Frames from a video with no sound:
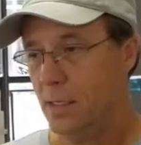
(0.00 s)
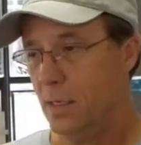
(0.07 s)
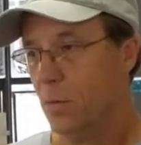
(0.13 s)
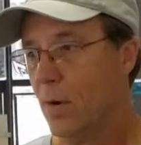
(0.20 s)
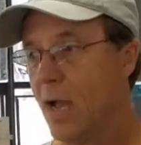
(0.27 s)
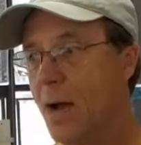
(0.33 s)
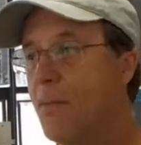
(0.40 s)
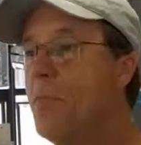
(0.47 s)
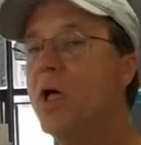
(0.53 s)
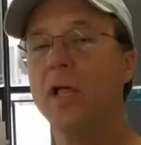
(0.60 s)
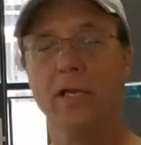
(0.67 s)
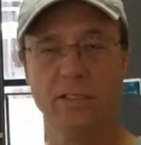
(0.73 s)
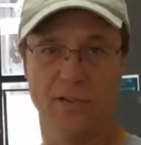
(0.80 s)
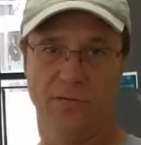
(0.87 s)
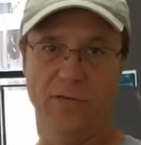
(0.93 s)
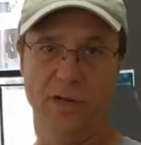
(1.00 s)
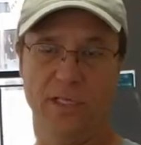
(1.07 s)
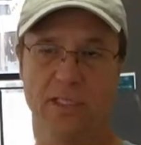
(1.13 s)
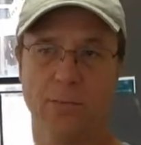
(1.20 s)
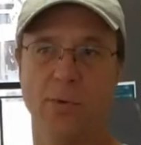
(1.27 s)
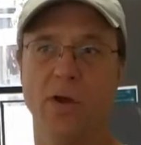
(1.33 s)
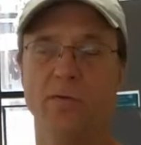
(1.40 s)
Well, millions of
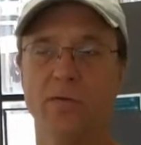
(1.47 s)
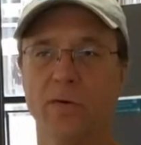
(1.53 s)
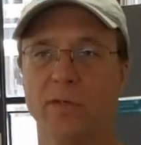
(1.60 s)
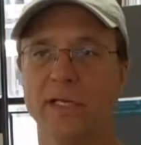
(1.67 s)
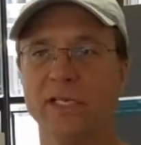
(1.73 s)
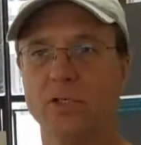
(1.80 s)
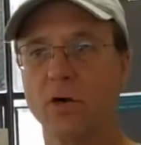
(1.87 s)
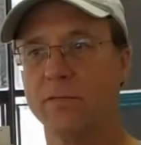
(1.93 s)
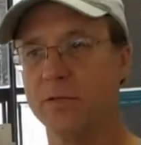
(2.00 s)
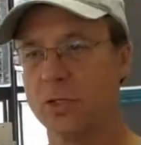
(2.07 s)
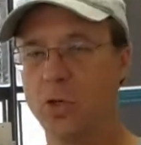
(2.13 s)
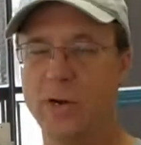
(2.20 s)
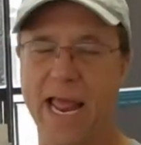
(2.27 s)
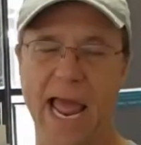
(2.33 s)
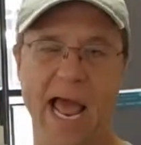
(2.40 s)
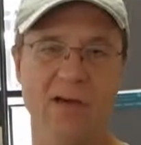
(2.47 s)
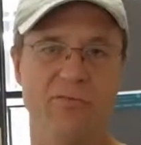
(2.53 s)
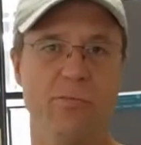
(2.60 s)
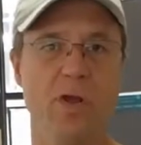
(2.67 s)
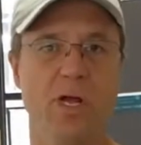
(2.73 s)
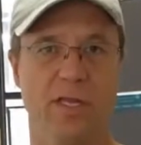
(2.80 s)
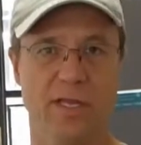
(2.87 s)
fish. I mean, we released over 2.5
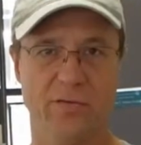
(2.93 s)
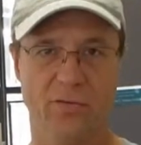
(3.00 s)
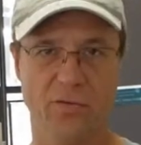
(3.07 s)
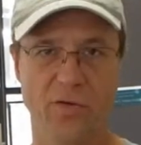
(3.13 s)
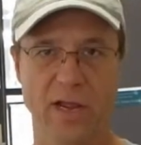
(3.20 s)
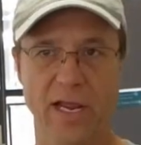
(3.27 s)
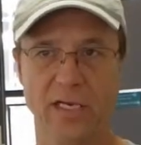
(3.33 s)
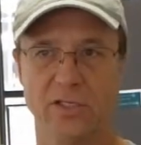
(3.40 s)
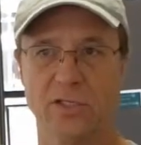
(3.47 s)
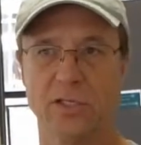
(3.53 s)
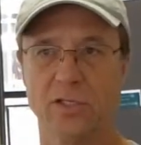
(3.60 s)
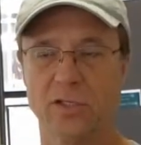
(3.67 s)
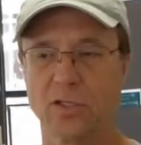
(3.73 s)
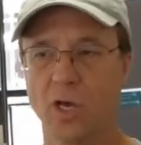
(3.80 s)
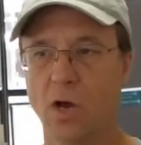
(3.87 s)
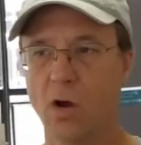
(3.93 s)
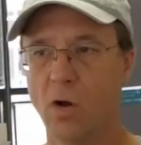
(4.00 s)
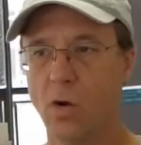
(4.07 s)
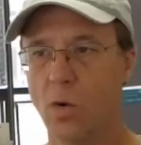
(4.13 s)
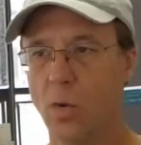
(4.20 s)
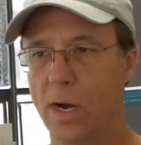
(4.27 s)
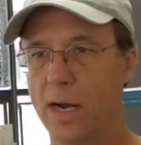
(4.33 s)
million fish.
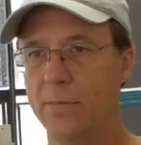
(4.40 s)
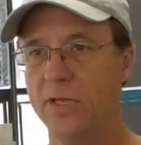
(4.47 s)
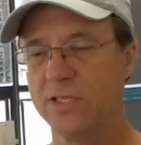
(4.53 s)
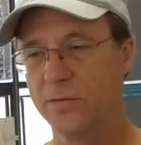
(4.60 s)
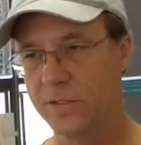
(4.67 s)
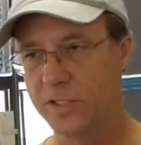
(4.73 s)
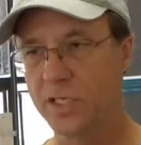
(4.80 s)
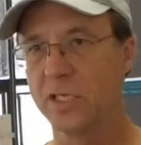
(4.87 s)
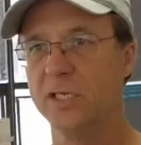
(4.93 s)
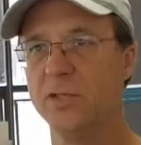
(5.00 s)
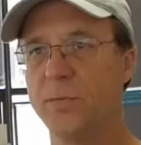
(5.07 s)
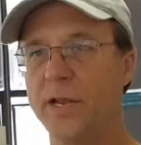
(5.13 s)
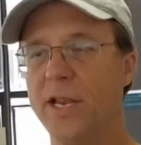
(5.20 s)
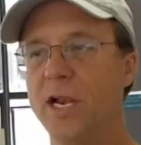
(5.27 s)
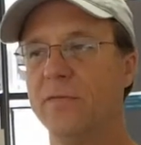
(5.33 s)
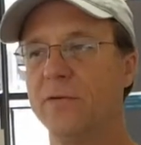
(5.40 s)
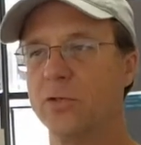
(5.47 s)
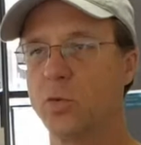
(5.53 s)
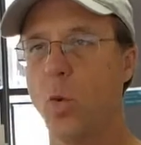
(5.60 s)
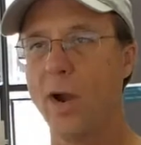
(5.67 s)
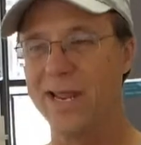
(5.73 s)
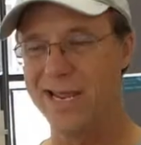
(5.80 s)
So this facility's been here for
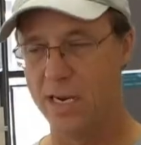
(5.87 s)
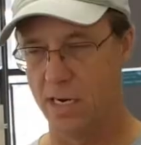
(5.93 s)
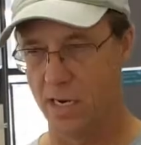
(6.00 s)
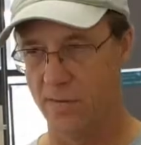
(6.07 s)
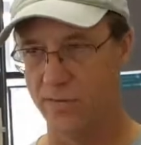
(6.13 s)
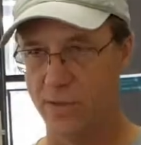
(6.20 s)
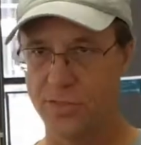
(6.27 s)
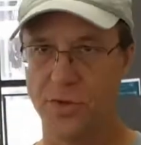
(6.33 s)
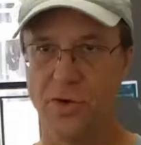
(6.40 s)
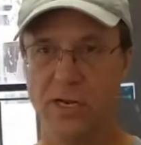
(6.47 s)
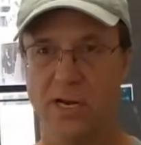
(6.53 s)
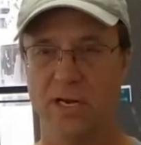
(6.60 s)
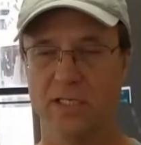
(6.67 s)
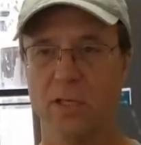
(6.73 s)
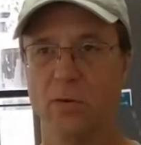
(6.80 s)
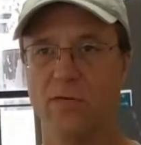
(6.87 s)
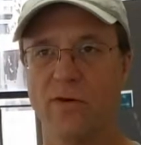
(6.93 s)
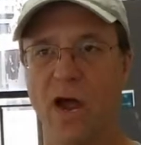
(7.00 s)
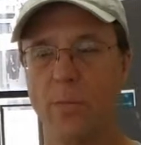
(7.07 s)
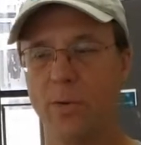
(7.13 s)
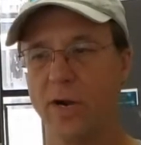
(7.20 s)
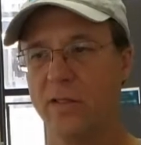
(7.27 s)
20 of the 30 years that we've
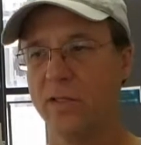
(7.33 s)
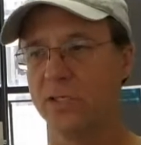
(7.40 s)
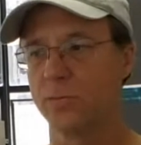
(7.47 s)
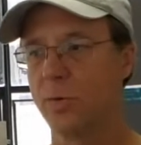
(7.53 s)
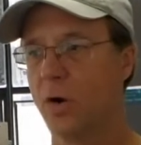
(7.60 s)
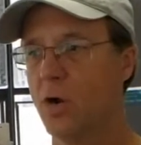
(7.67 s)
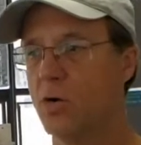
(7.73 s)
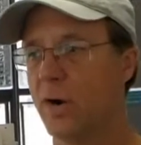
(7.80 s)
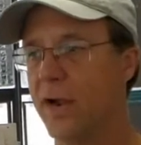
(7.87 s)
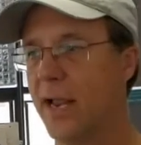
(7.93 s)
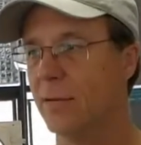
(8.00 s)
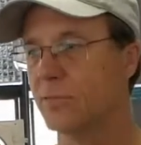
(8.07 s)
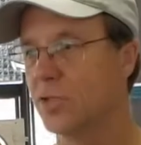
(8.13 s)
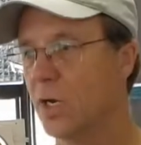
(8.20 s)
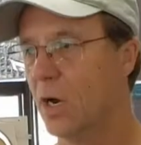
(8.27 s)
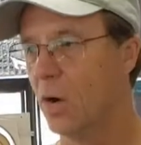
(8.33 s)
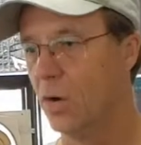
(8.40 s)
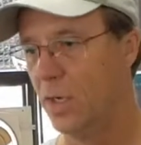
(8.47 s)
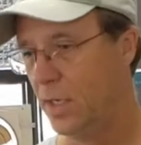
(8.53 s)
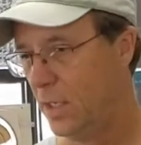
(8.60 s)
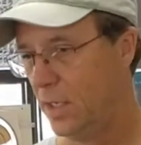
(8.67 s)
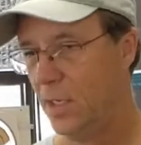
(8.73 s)
operated this program.
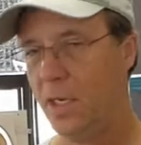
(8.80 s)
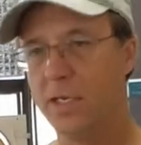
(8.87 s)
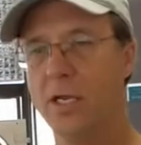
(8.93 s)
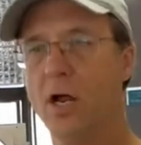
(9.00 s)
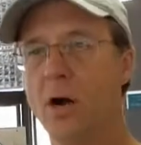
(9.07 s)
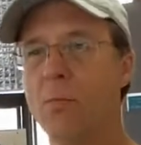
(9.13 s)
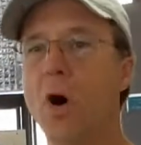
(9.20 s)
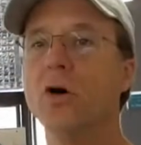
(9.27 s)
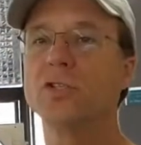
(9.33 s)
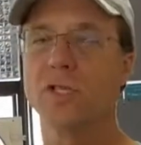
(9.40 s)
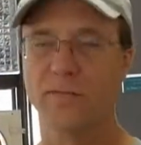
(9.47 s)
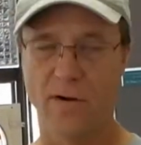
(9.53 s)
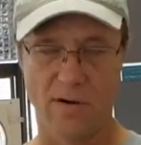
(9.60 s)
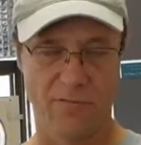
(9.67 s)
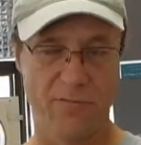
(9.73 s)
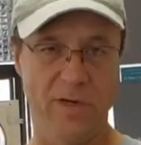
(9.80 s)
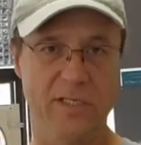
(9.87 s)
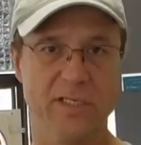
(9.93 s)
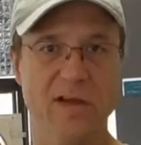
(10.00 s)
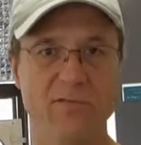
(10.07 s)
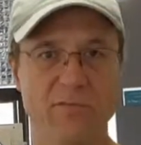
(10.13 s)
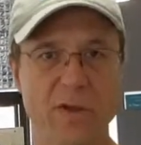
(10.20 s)
So, you know, most of our
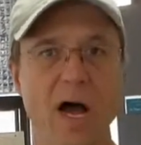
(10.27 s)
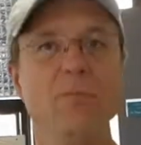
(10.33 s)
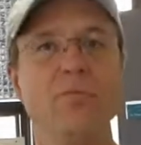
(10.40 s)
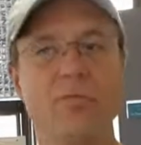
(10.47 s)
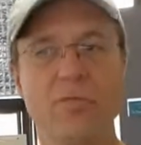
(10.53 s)
fish have come